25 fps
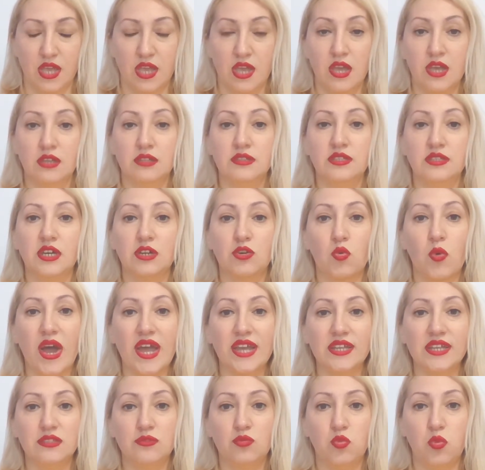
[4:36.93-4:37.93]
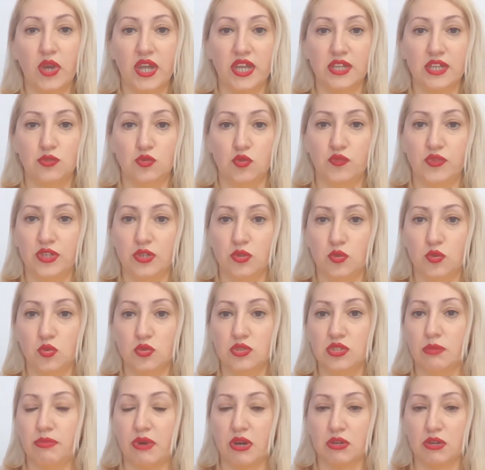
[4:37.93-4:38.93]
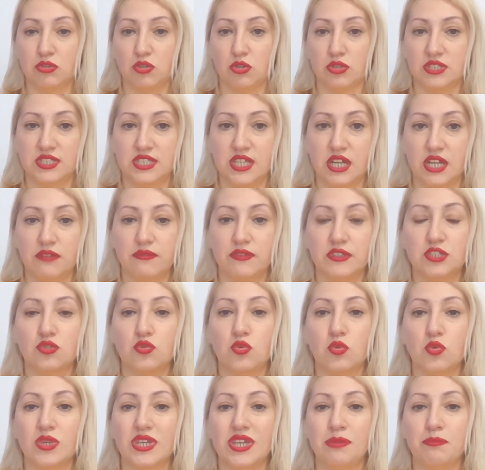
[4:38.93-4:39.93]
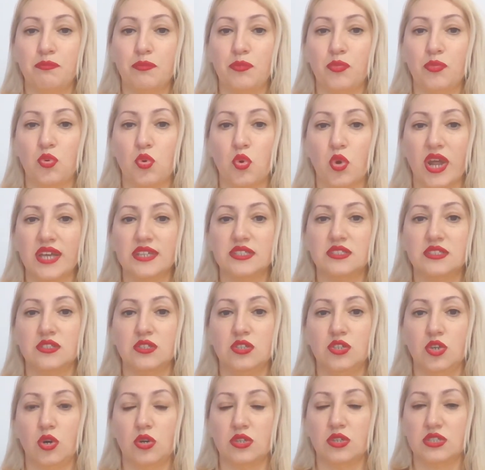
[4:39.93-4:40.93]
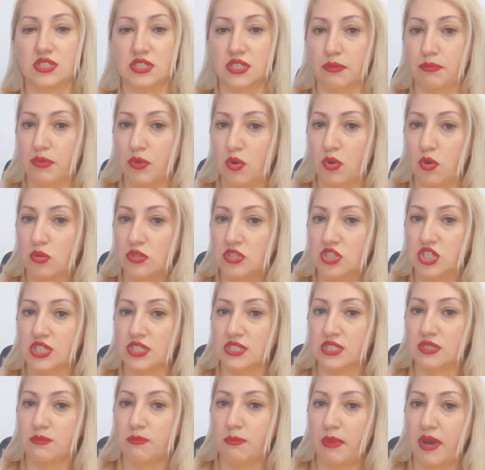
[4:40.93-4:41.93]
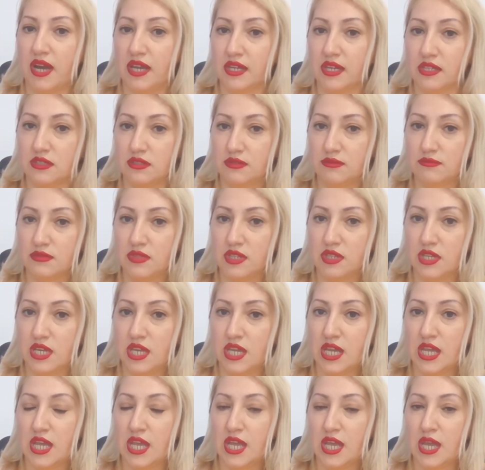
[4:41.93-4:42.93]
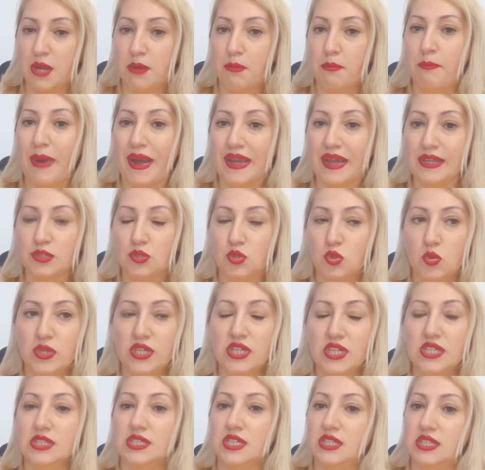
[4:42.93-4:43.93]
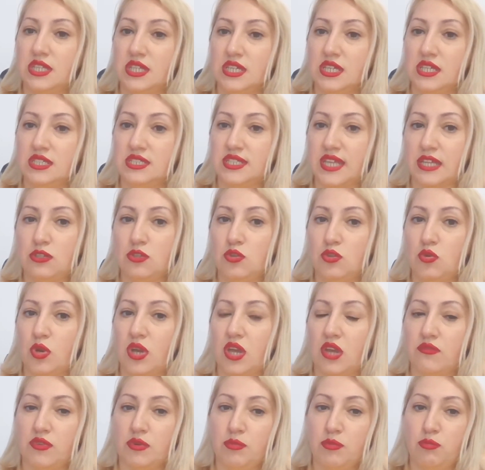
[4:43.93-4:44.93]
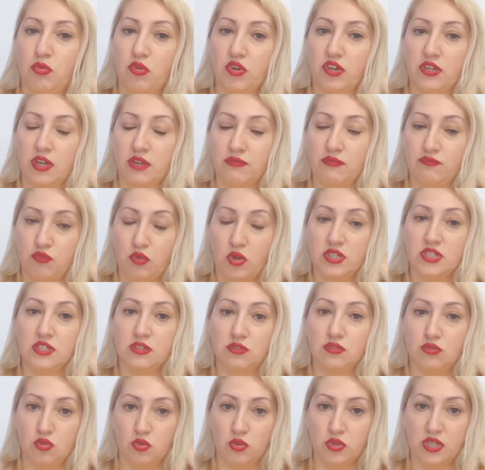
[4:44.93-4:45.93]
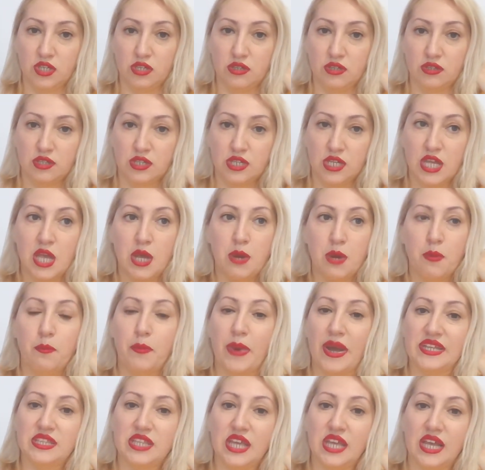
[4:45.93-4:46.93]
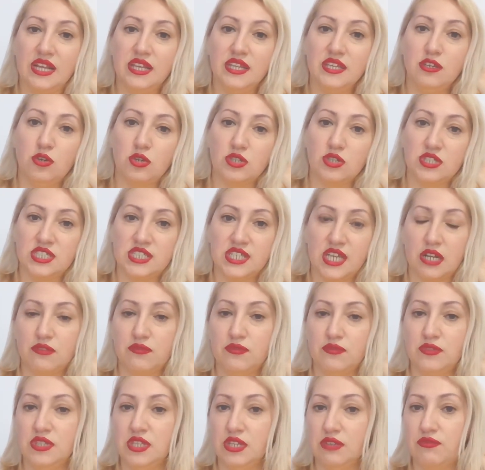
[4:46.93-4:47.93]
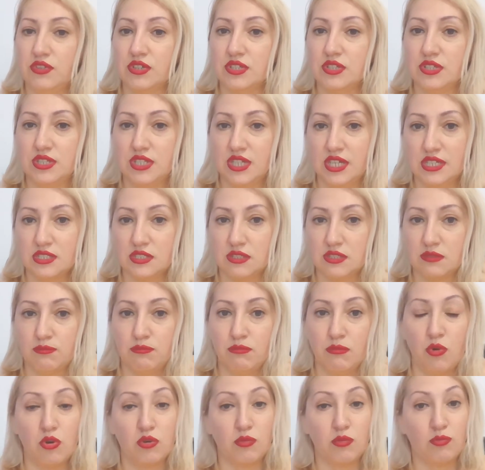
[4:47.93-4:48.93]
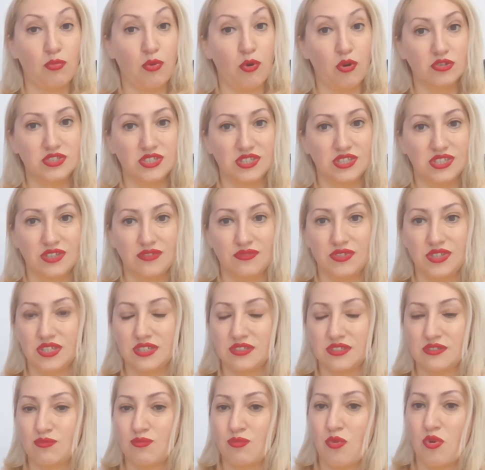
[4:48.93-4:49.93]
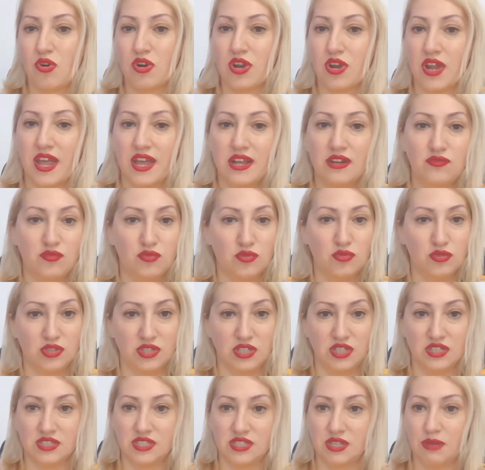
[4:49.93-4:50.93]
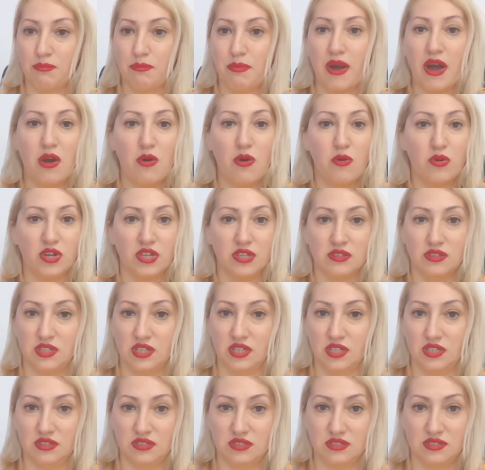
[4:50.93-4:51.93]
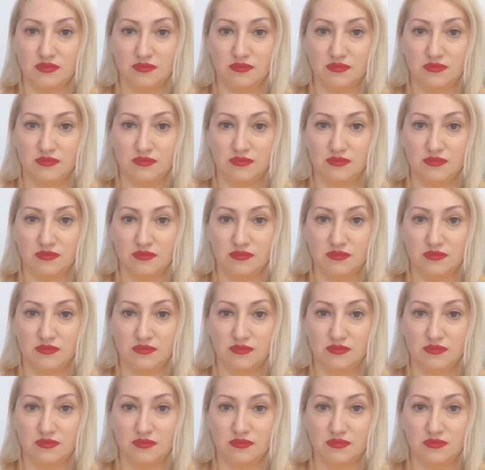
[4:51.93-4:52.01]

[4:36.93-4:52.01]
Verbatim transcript: The right way to feel good about yourself is to impress your subconscious mind by doing the things that you have avoided doing, by telling yourself different things, more positive things, more helpful things, empowering things